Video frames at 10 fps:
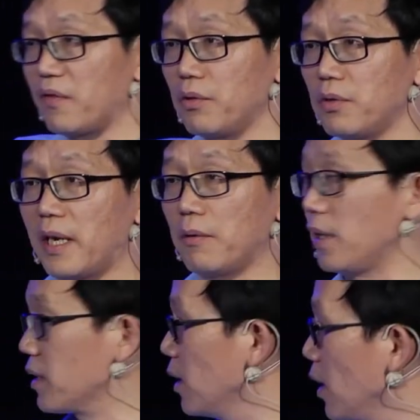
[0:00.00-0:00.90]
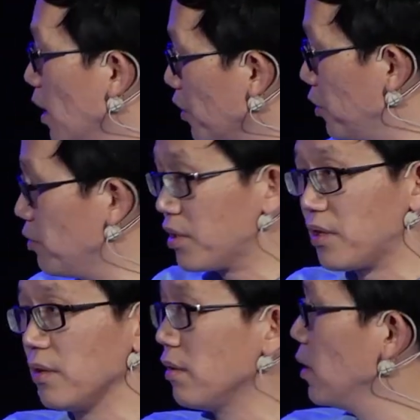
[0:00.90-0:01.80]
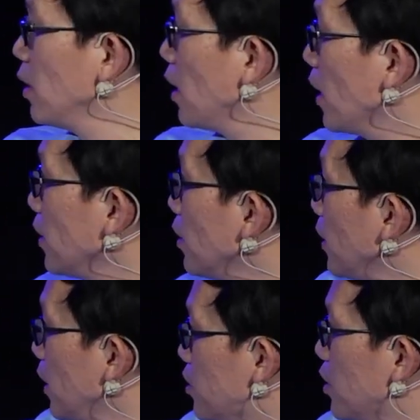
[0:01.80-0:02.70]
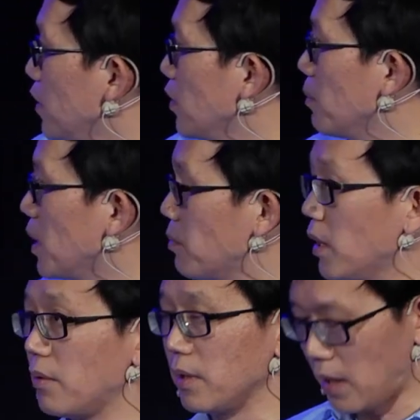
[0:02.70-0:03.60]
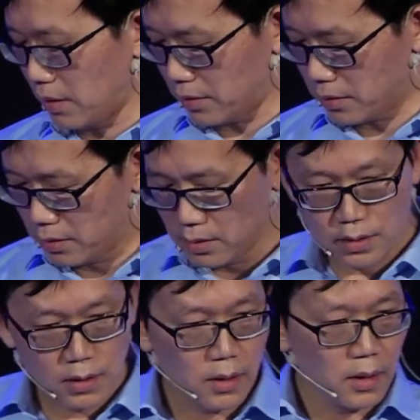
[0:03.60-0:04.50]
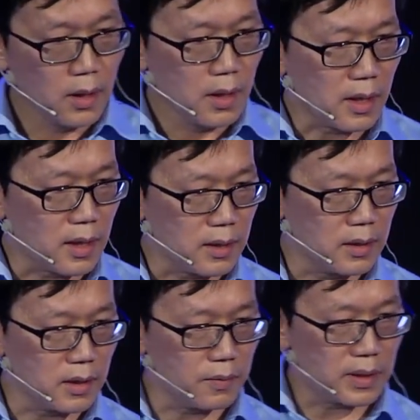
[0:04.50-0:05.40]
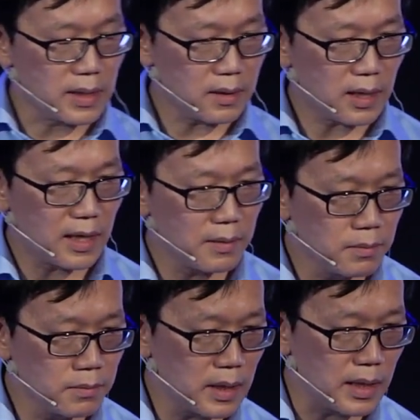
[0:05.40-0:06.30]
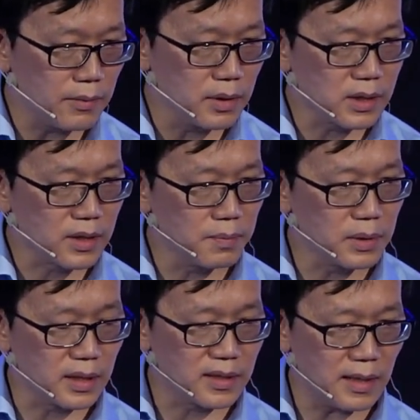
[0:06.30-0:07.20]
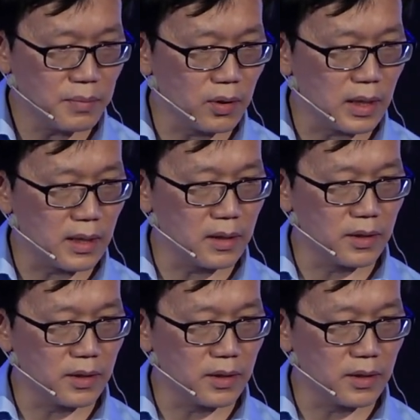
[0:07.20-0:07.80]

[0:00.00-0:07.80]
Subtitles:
neural networks on a huge scale, and we achieved much better results. And without time, I will skip the example on